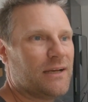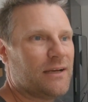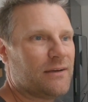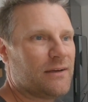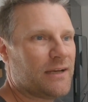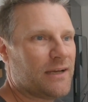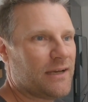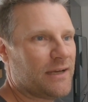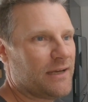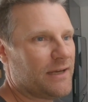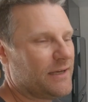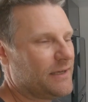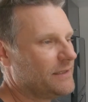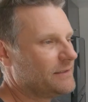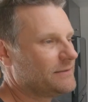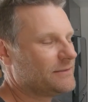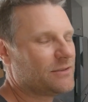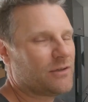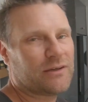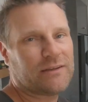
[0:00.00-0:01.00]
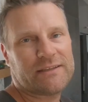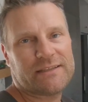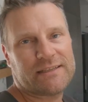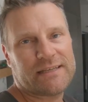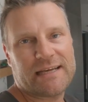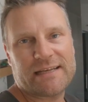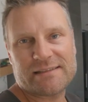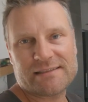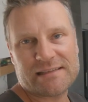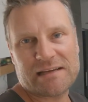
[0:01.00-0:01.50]
got to
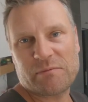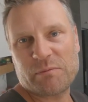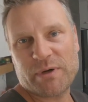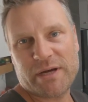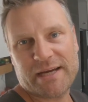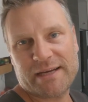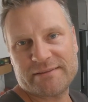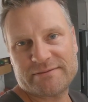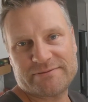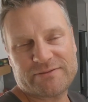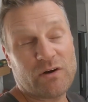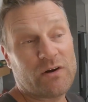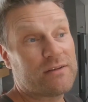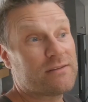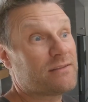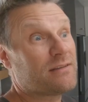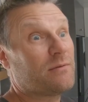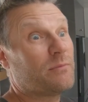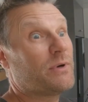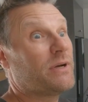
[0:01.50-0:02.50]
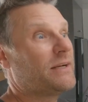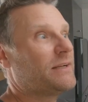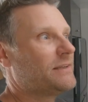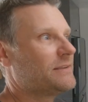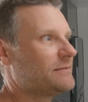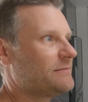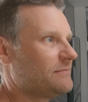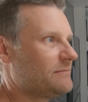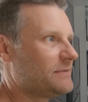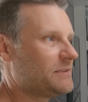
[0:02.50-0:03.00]
get somewhere, find somewhere
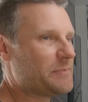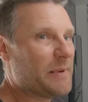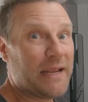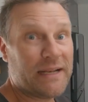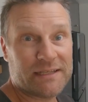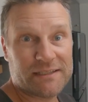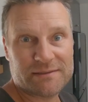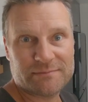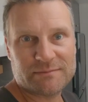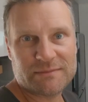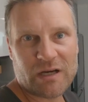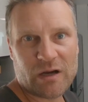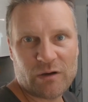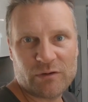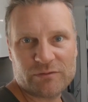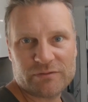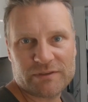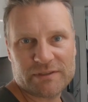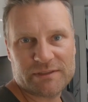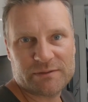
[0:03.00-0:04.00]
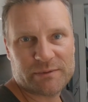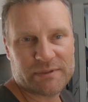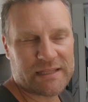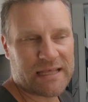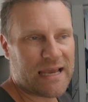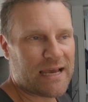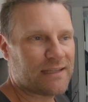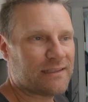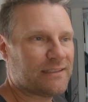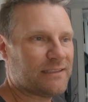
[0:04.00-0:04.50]
to spend them, hopefully
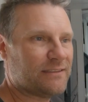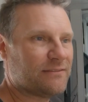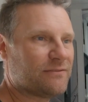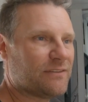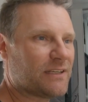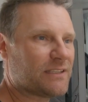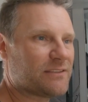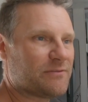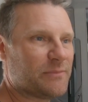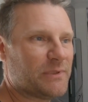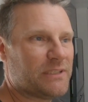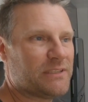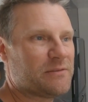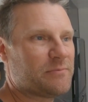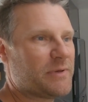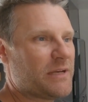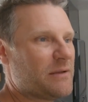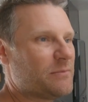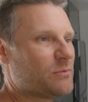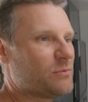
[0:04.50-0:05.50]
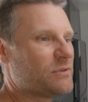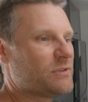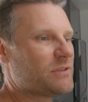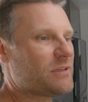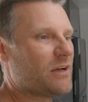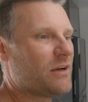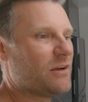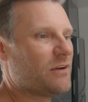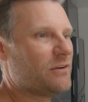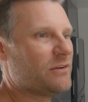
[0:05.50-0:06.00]
without influx of millions of people.
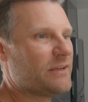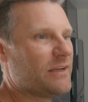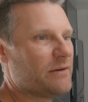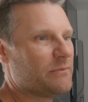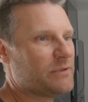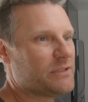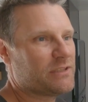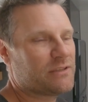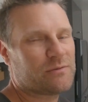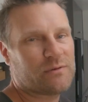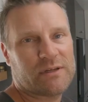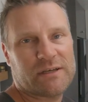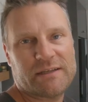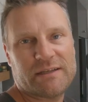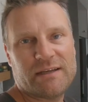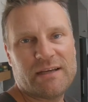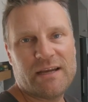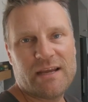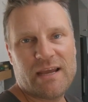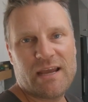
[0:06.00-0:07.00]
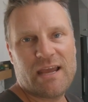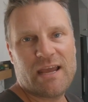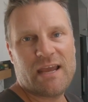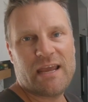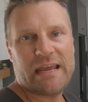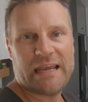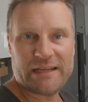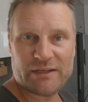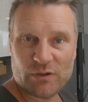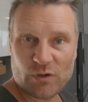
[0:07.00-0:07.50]
So yeah, we just want to
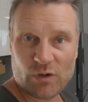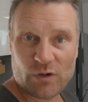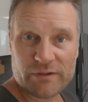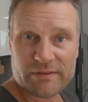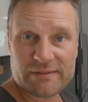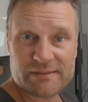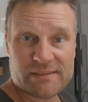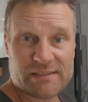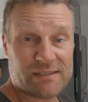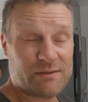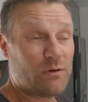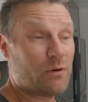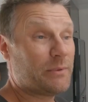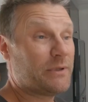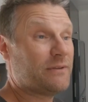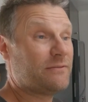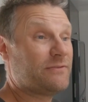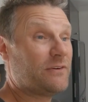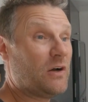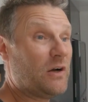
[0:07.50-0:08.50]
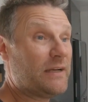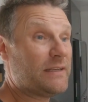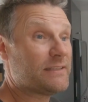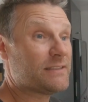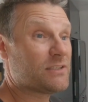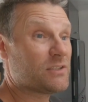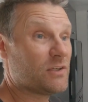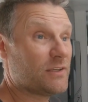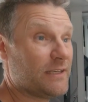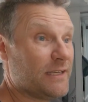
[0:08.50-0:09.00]
head north and see what we can
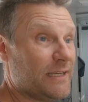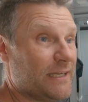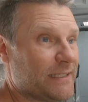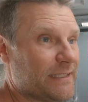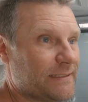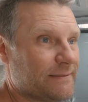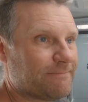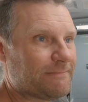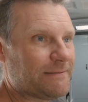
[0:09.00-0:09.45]
find. So yeah.